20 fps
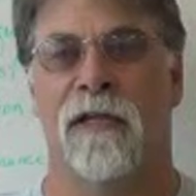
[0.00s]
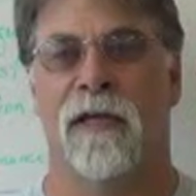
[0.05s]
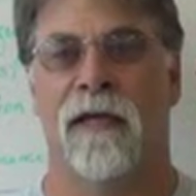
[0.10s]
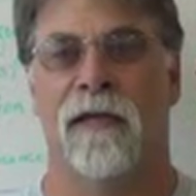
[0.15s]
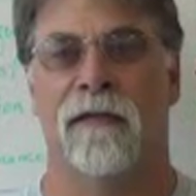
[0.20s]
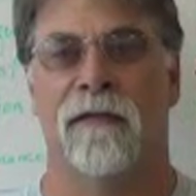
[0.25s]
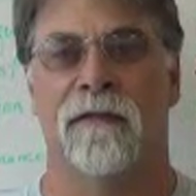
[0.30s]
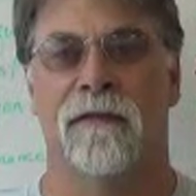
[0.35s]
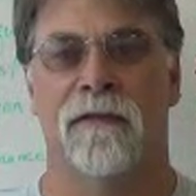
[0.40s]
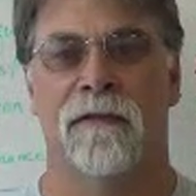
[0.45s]

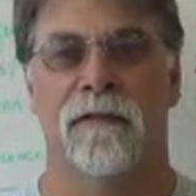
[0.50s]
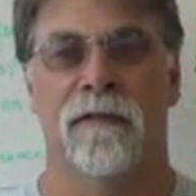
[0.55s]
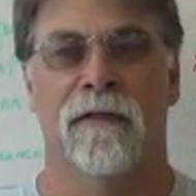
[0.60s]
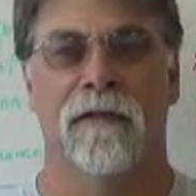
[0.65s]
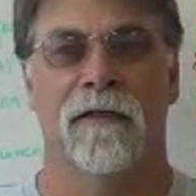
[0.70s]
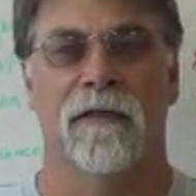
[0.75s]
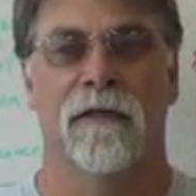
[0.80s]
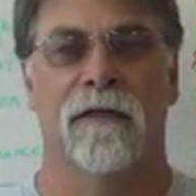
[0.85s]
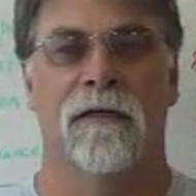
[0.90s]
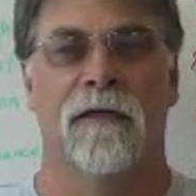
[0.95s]
that
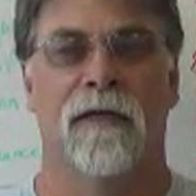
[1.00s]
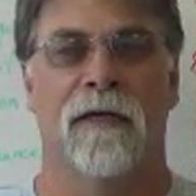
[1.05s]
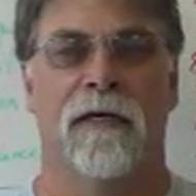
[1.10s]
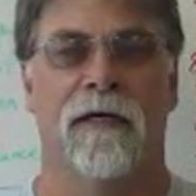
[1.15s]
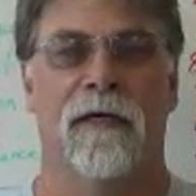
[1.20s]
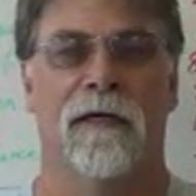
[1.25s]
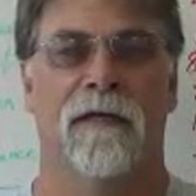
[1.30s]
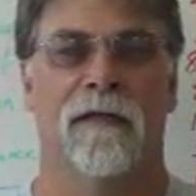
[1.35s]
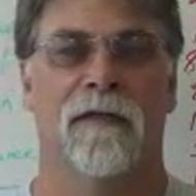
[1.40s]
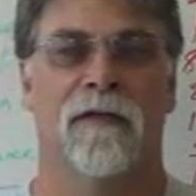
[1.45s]
uh,
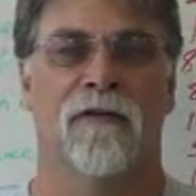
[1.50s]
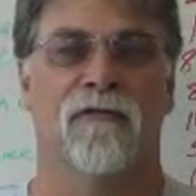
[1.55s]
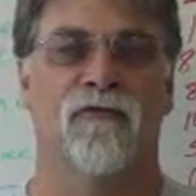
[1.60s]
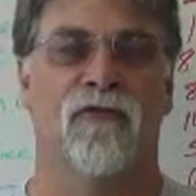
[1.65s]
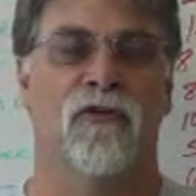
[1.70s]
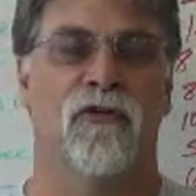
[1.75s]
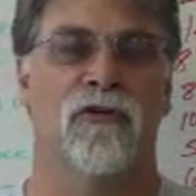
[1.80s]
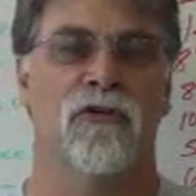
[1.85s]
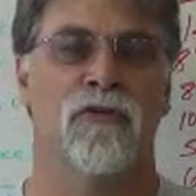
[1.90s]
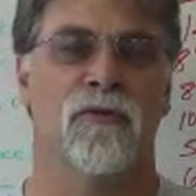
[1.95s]

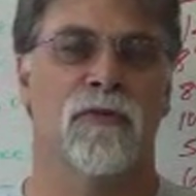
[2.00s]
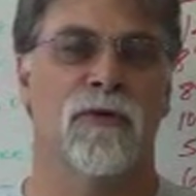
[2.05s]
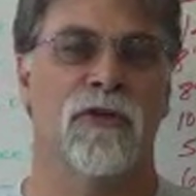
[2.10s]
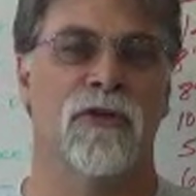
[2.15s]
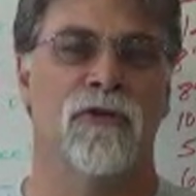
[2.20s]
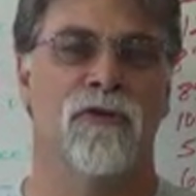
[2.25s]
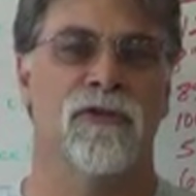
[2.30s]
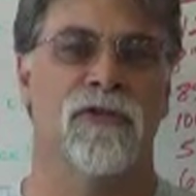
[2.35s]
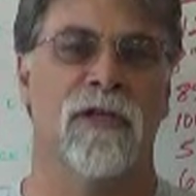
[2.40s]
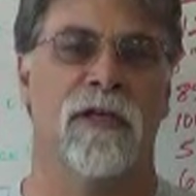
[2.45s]
converters were
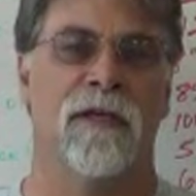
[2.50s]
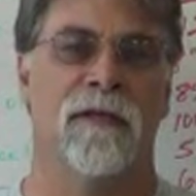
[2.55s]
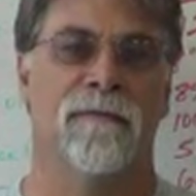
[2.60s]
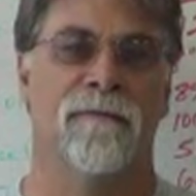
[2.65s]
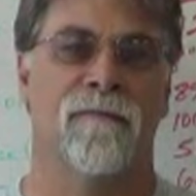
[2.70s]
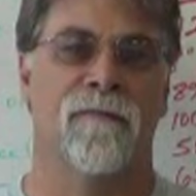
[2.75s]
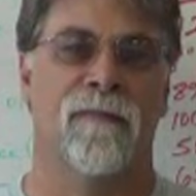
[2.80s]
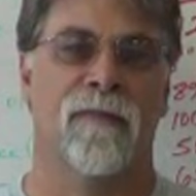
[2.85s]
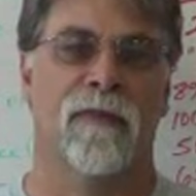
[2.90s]
using,